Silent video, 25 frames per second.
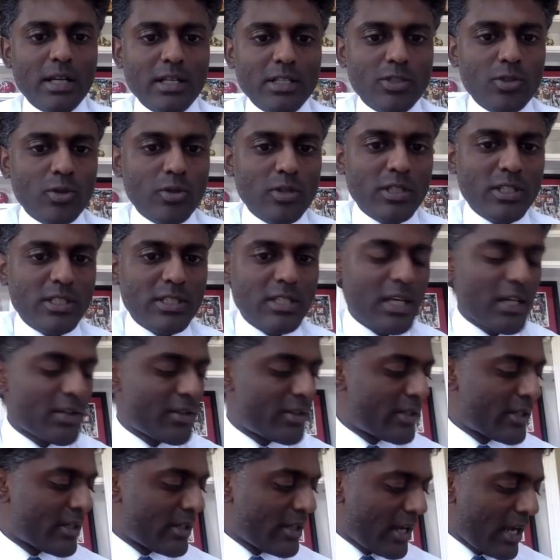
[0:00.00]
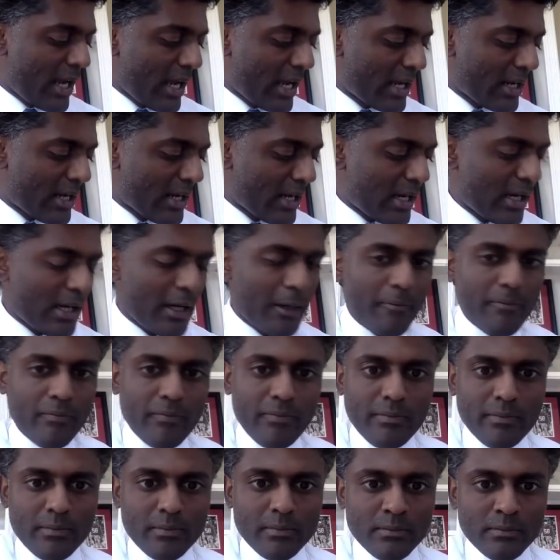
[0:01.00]
Georgia Southern and
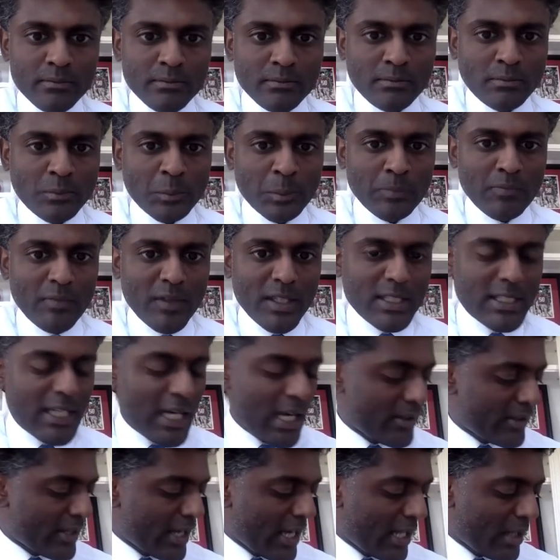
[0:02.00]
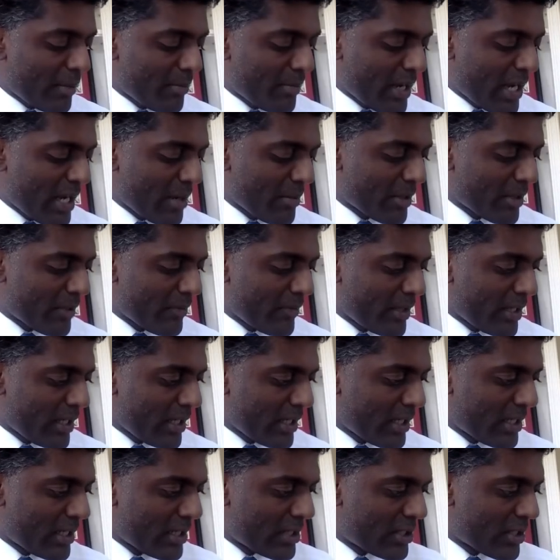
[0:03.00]
South Alabama
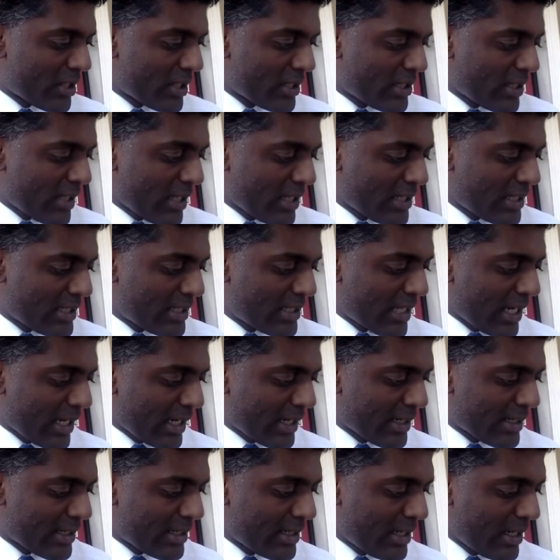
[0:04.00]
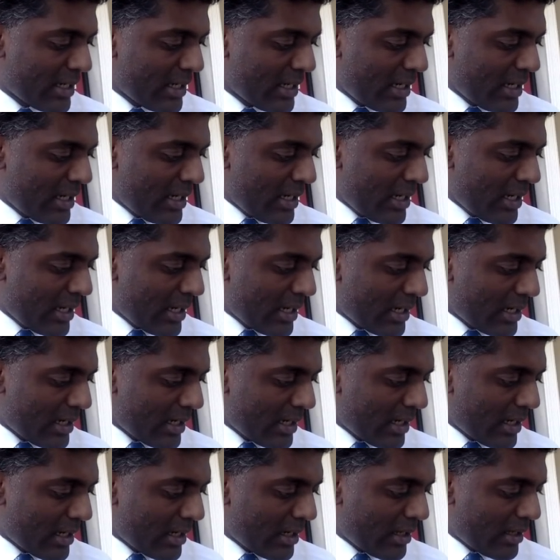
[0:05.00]
in just a second.
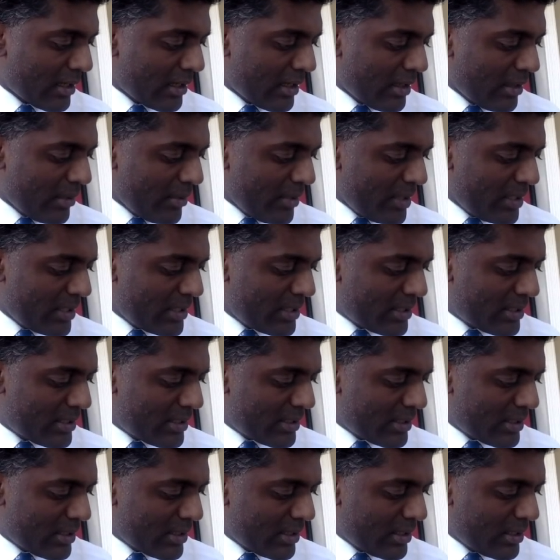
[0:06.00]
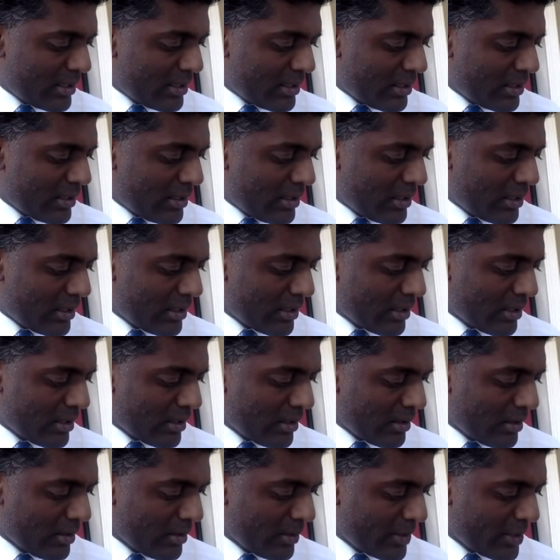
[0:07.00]
And let me
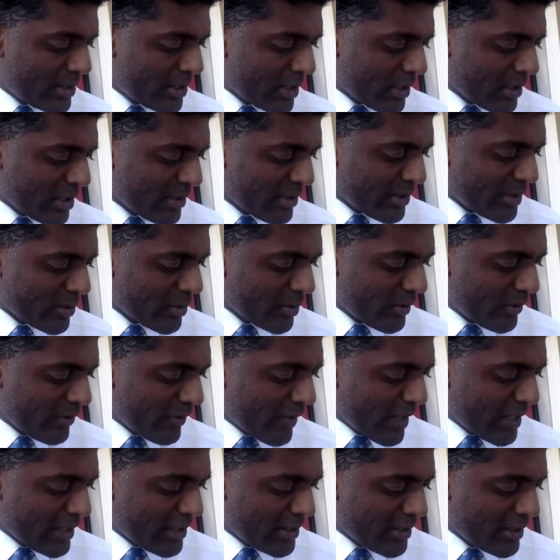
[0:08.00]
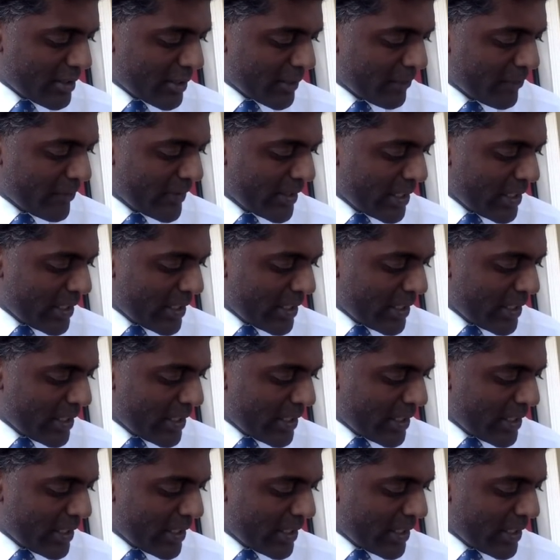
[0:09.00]
check something real fast here.